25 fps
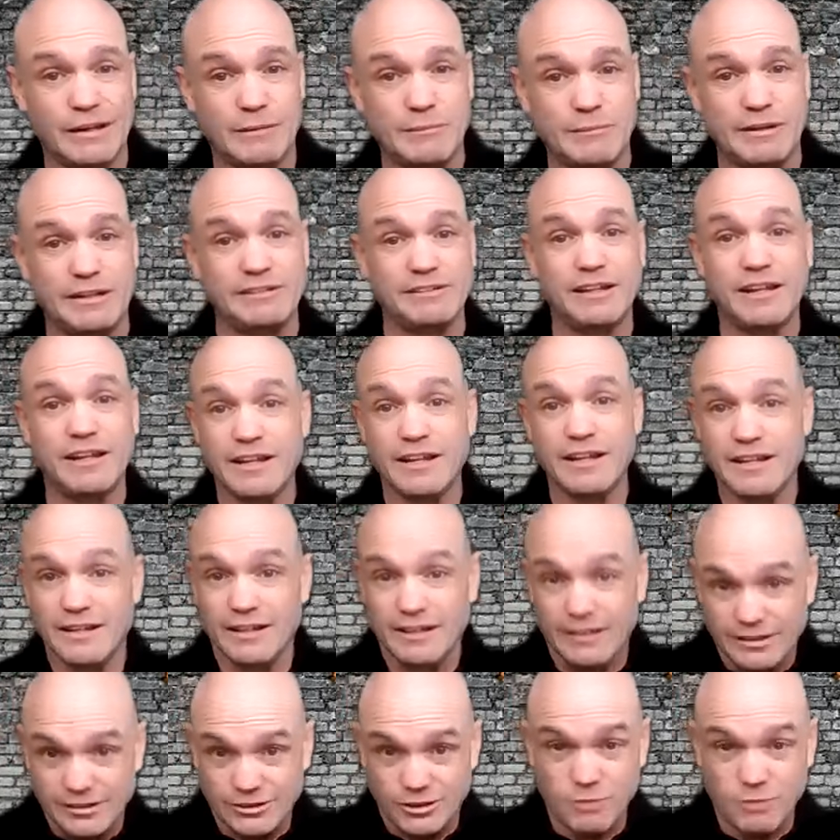I mean,
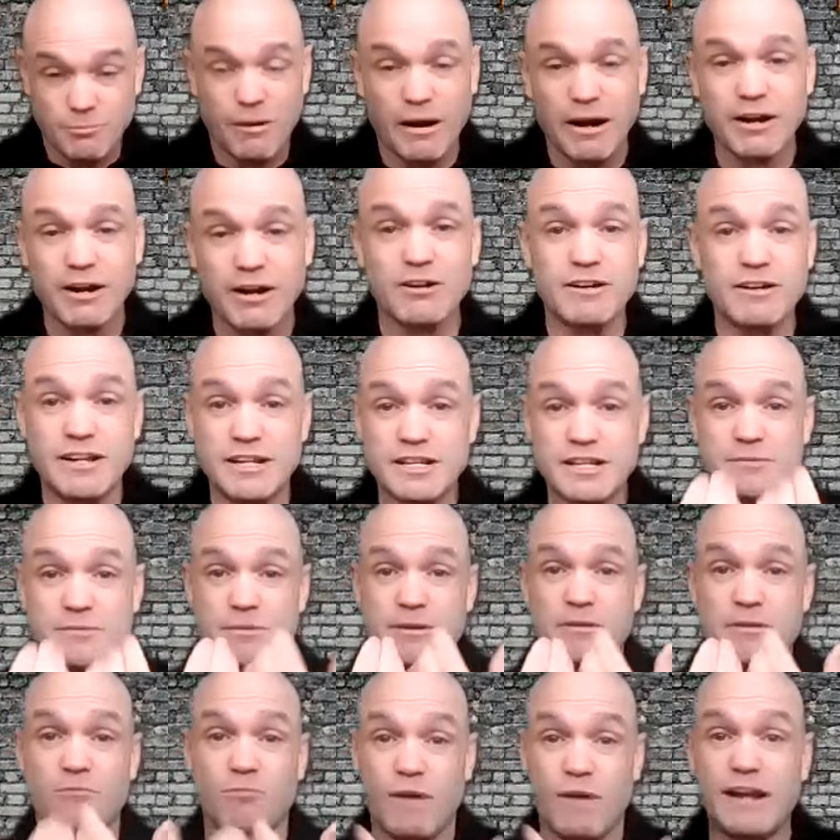your buyer needs to
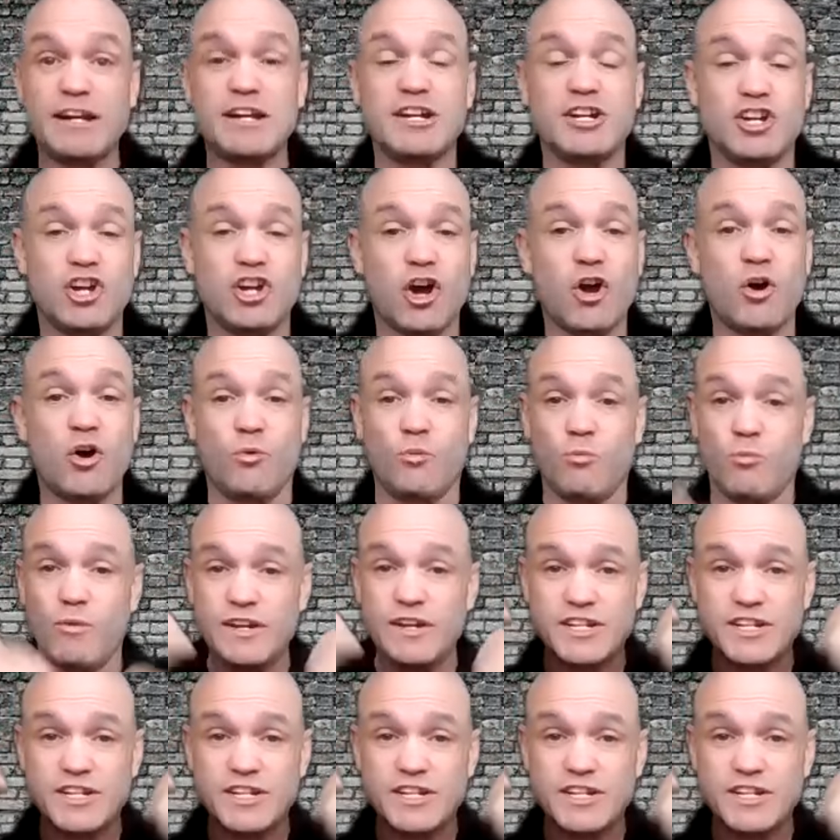be ready to go.